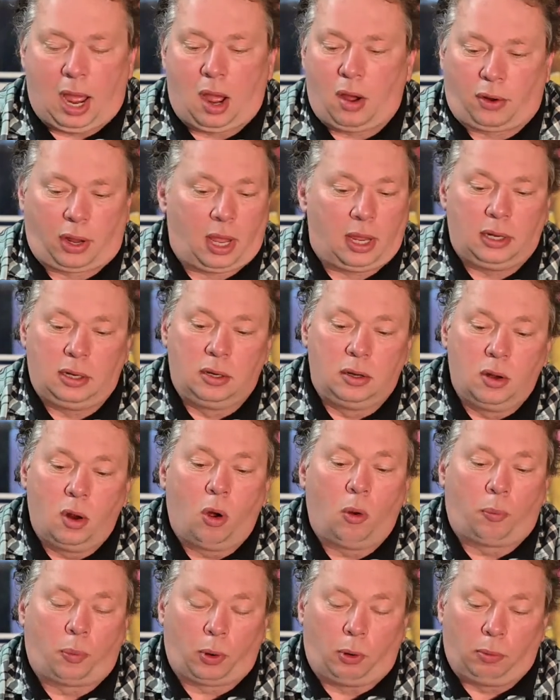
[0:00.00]
Okay,
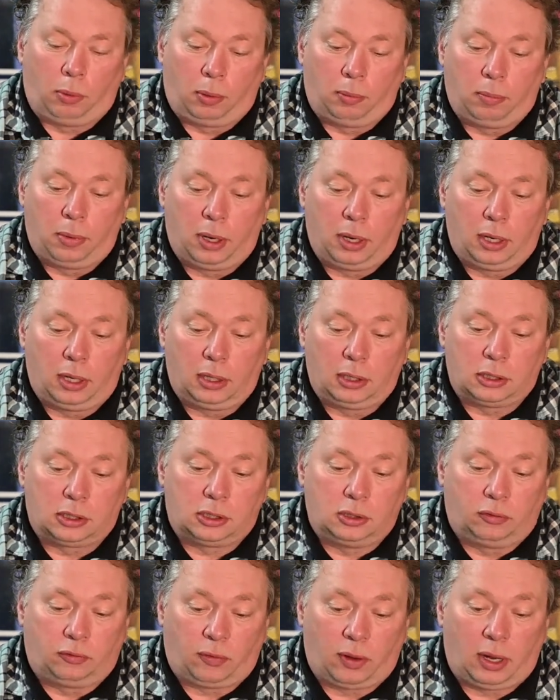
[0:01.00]
no problem,
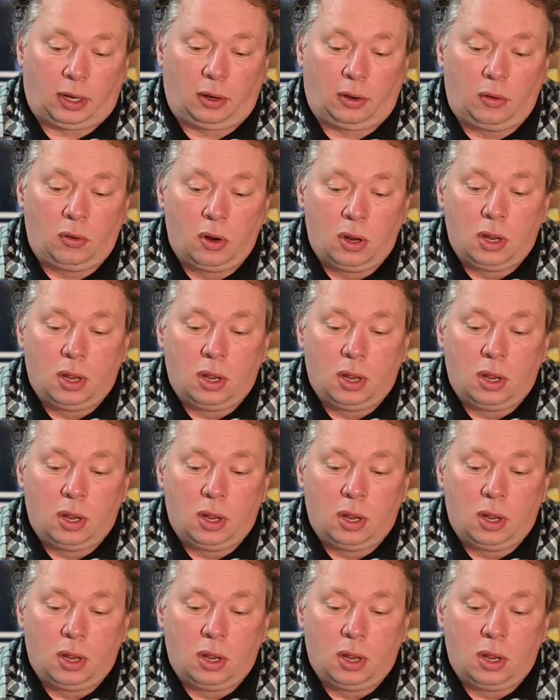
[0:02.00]
Silvano.